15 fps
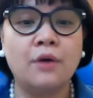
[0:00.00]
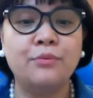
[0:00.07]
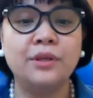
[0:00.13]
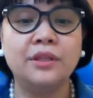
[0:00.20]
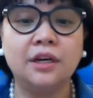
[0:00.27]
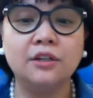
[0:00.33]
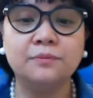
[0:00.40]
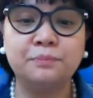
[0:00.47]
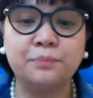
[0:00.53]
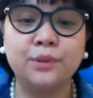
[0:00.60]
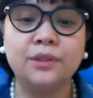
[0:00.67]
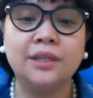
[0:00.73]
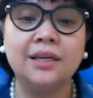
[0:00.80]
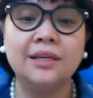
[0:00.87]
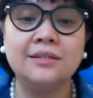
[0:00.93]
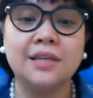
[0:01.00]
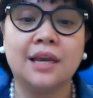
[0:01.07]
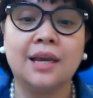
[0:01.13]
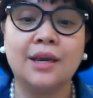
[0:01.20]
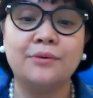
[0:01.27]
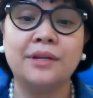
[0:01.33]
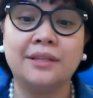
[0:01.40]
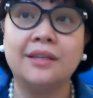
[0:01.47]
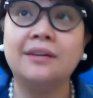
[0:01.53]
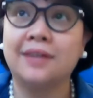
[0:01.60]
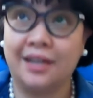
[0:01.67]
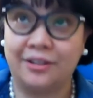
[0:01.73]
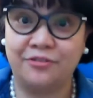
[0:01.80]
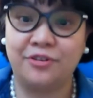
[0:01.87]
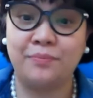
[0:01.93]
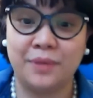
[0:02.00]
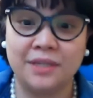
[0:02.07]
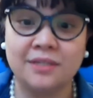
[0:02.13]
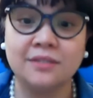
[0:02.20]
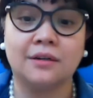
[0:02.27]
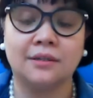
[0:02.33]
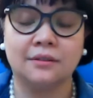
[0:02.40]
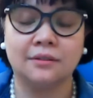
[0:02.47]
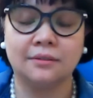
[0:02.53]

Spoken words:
without putting security right from the start,